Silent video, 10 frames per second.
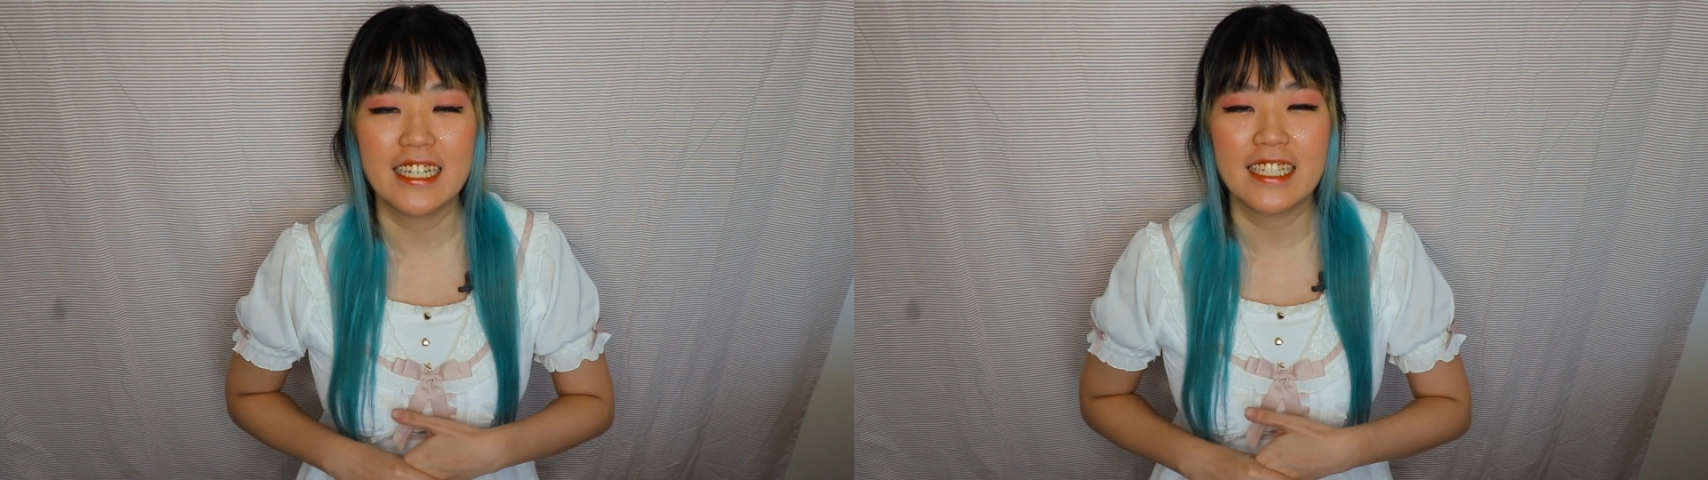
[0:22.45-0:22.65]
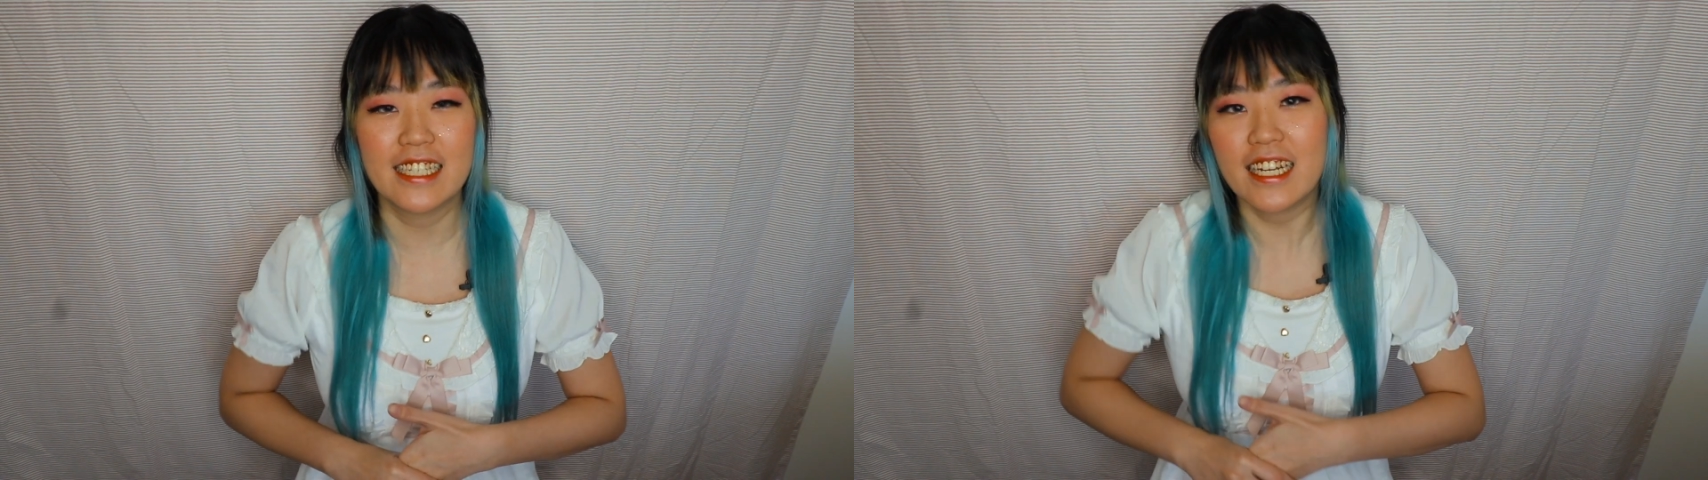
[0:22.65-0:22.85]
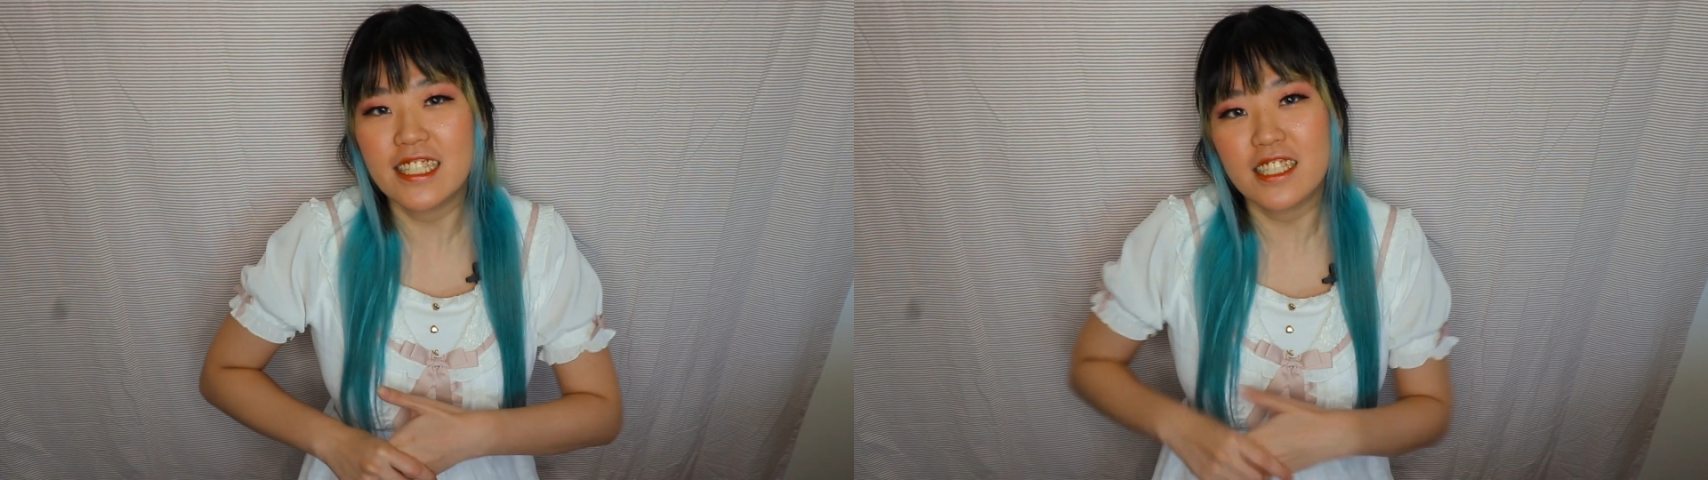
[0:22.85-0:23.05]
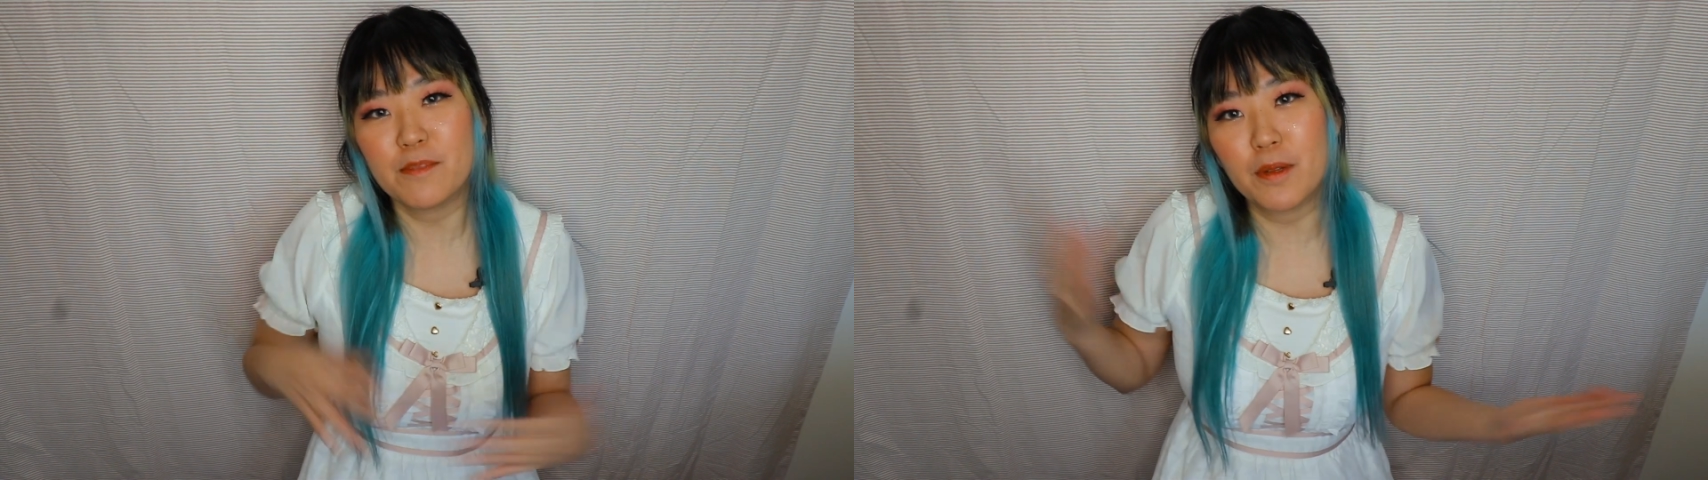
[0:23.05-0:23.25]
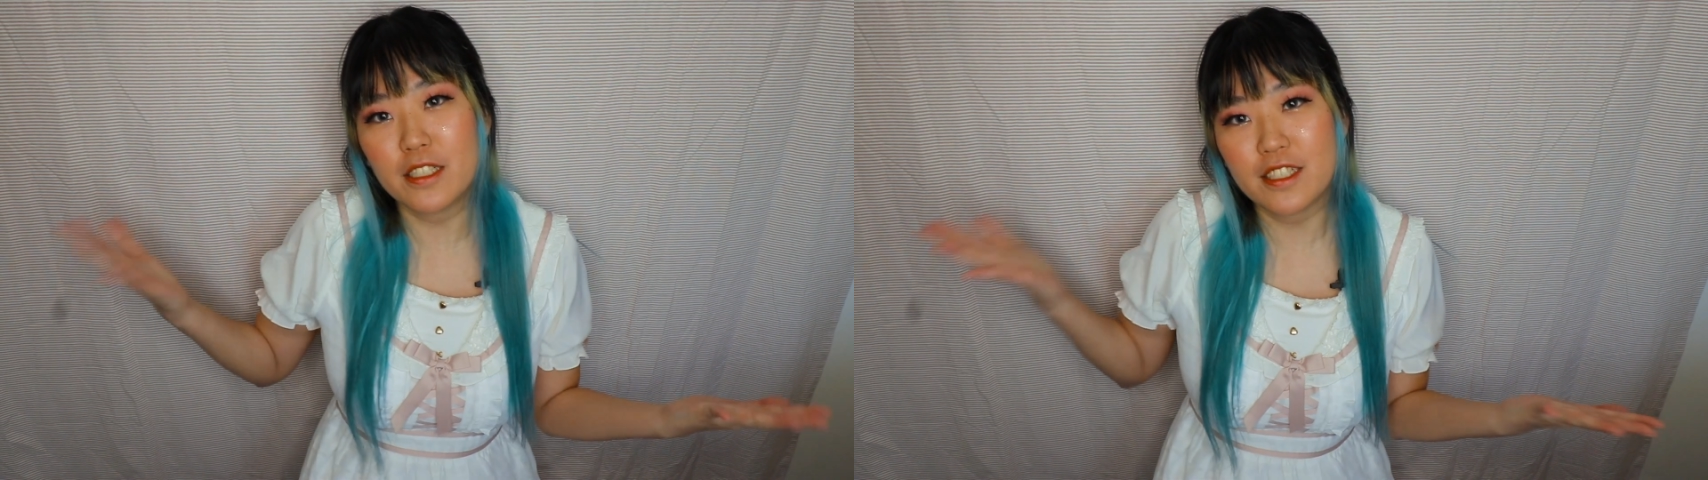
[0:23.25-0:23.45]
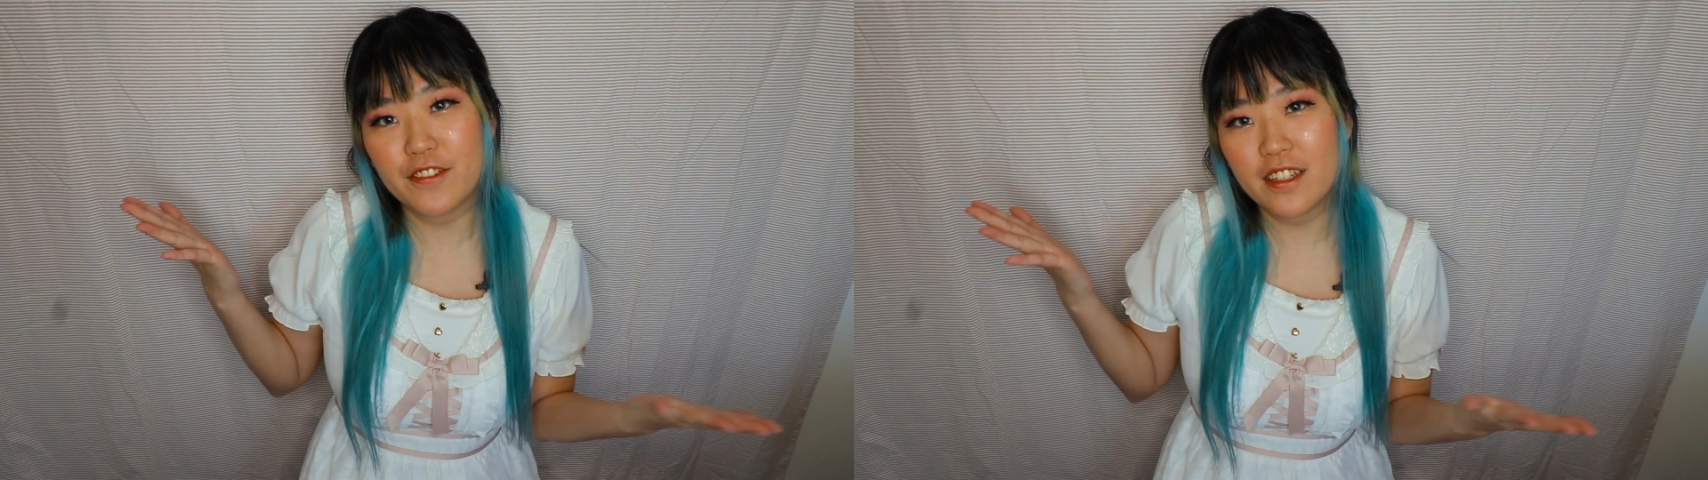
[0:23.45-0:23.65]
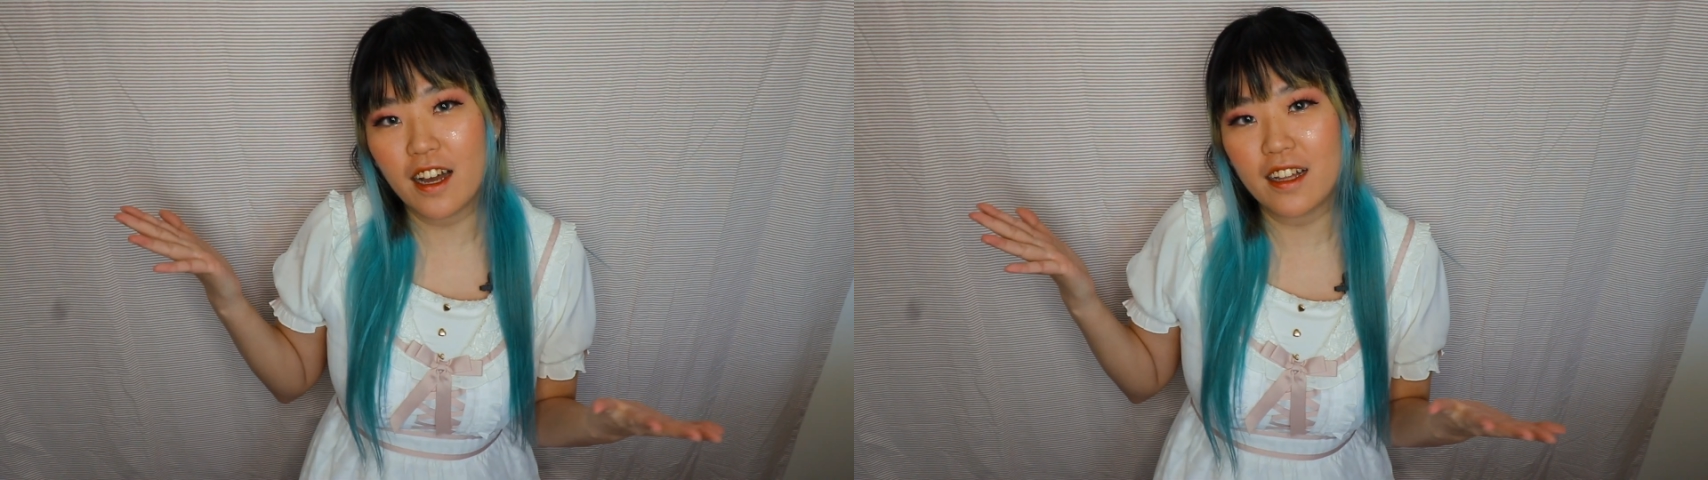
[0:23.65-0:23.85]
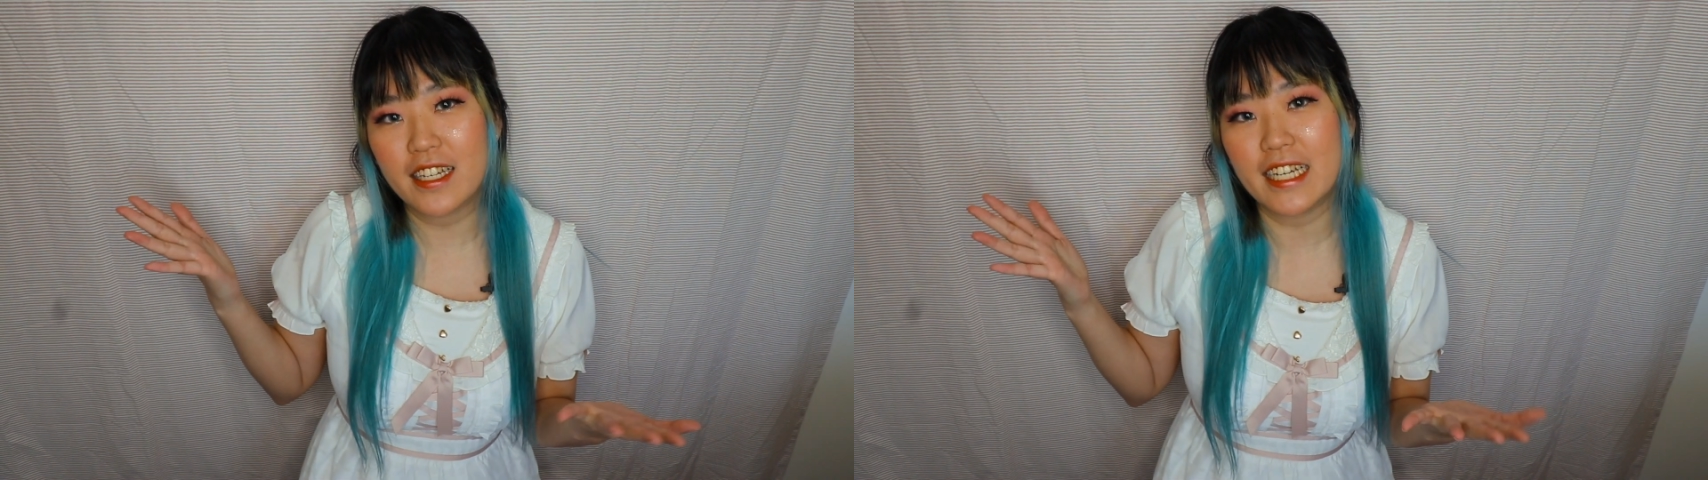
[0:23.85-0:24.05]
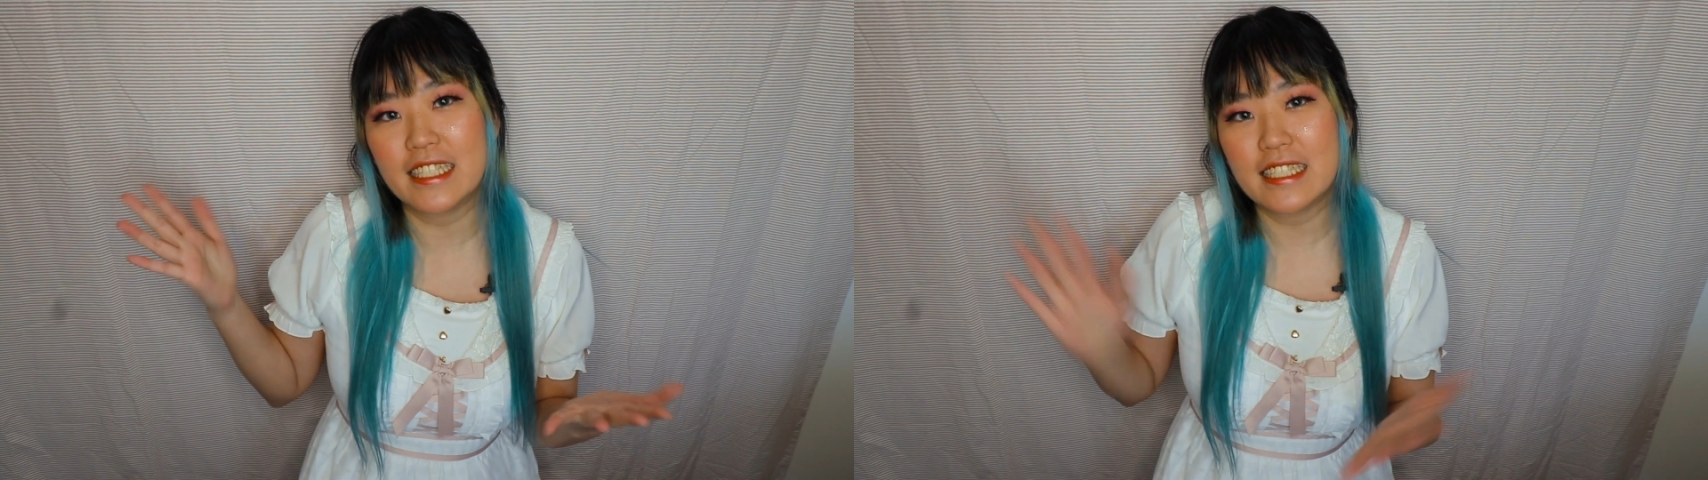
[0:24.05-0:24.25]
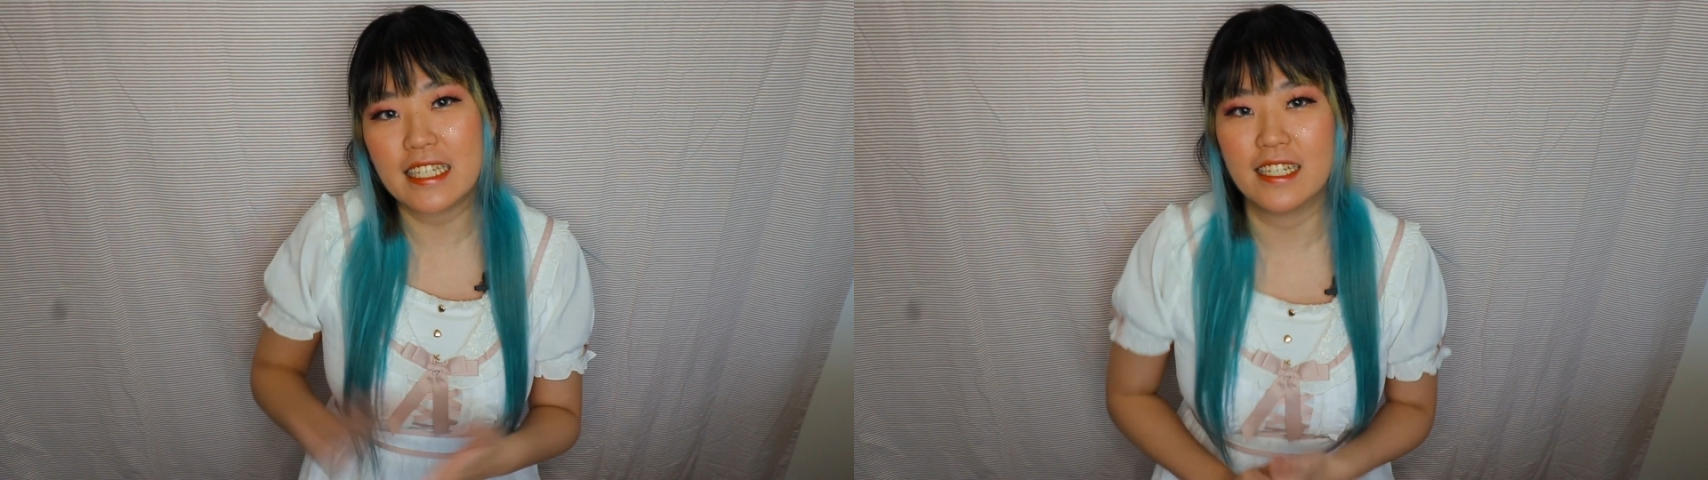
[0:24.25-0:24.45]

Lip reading: decided to splurge for the holidays.